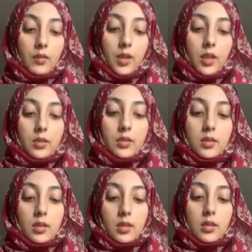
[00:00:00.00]

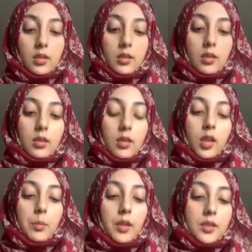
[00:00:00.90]
first, a
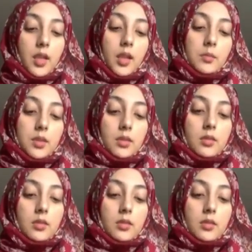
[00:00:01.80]
couple of times.